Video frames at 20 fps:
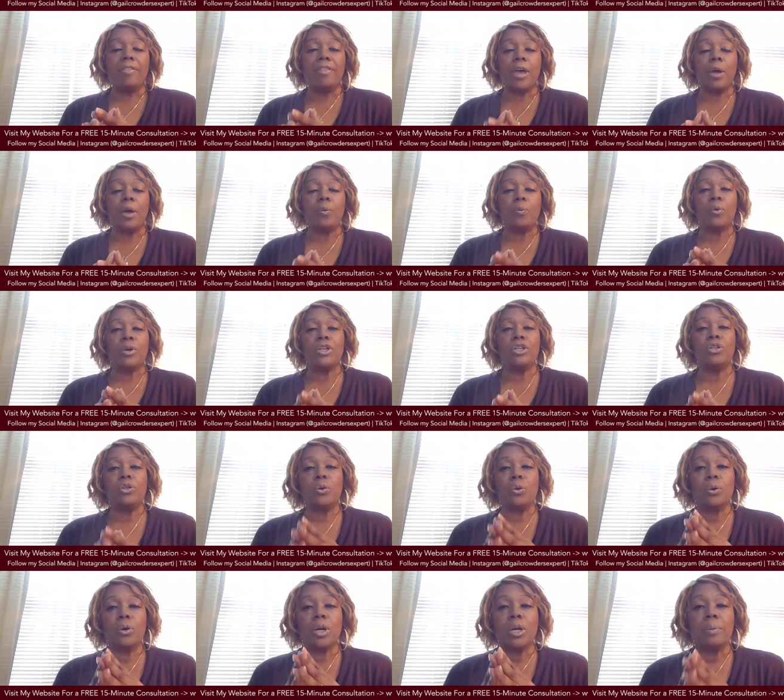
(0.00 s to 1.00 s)
that when
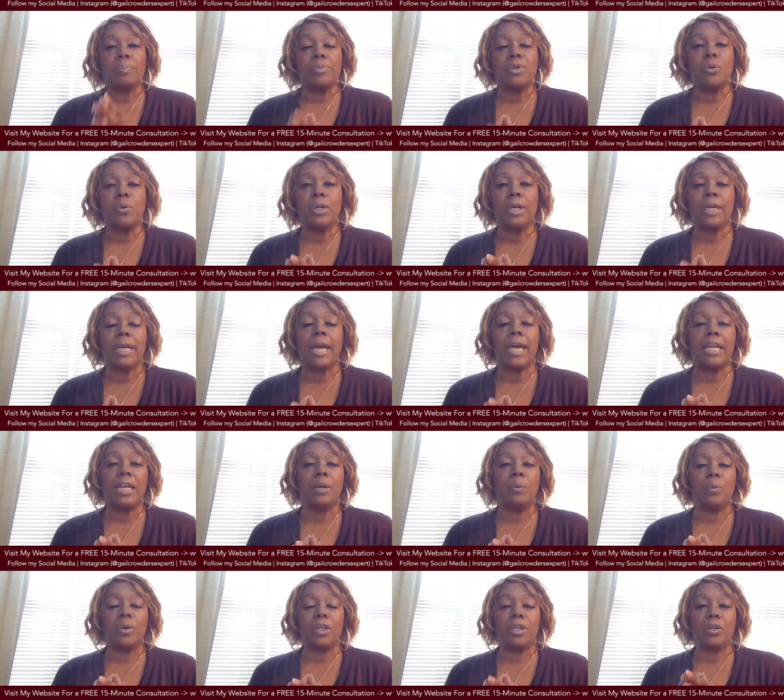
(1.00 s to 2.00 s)
you're
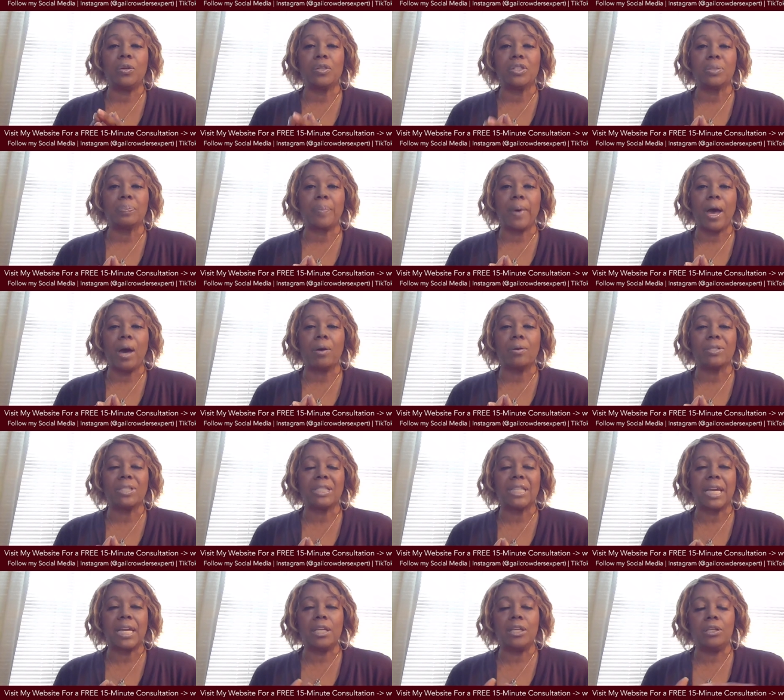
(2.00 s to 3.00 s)
communicating with your spouse
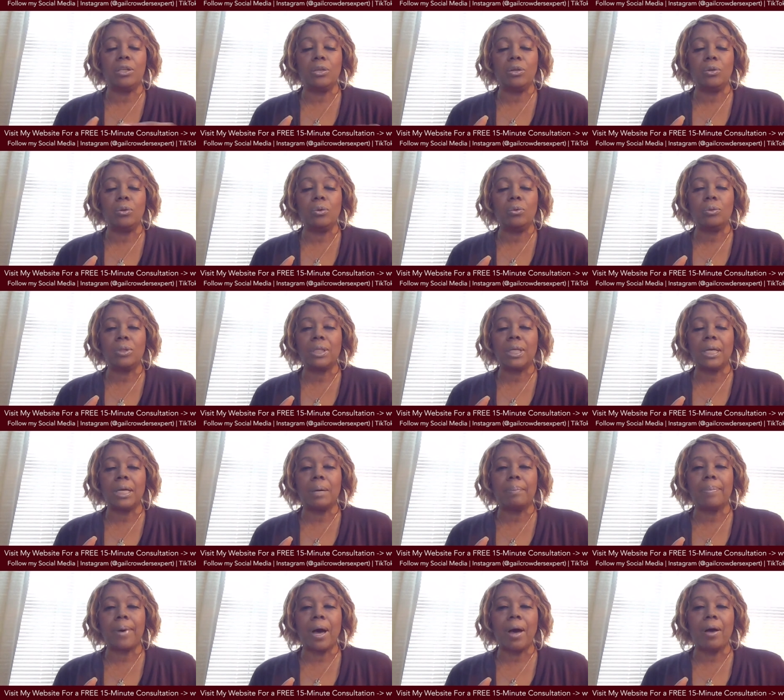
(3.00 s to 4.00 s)
that you
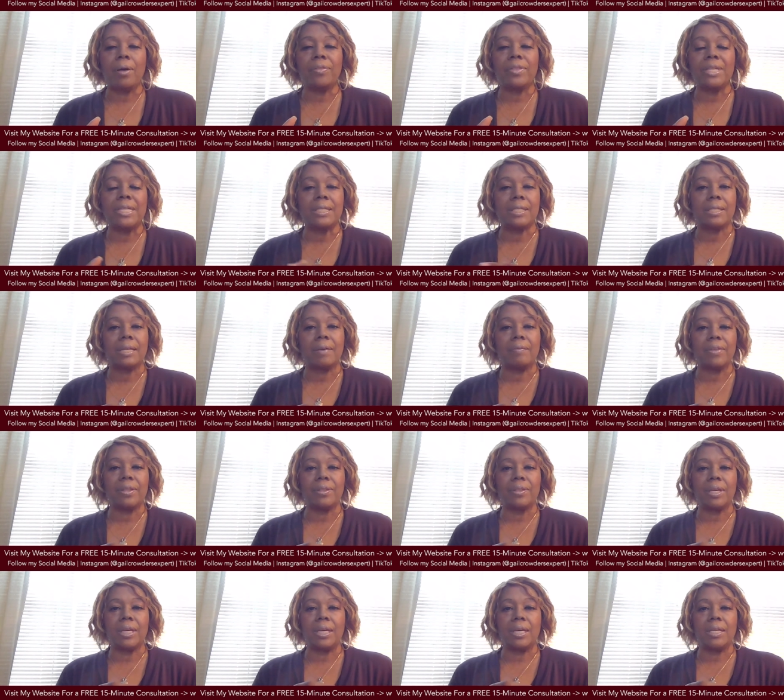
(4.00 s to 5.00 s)
think about these
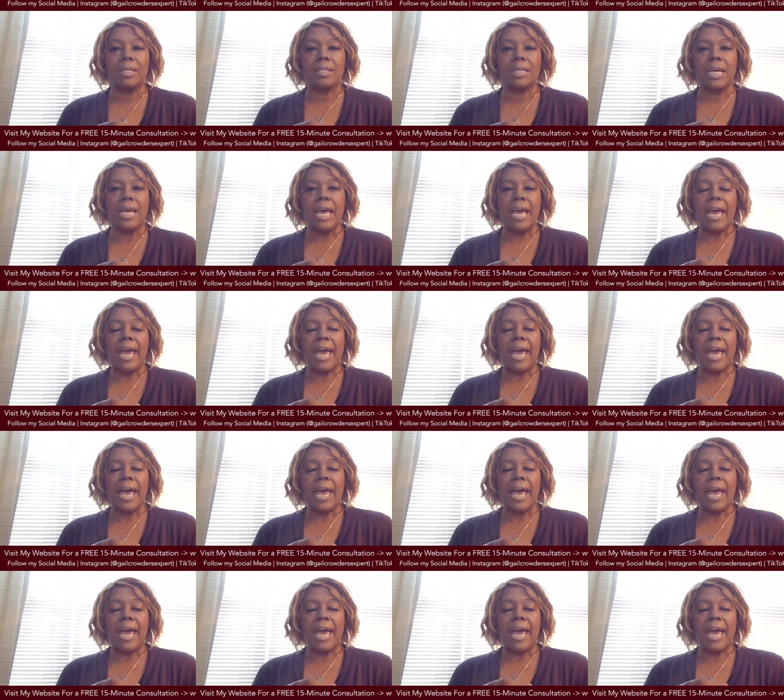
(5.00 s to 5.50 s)
seven things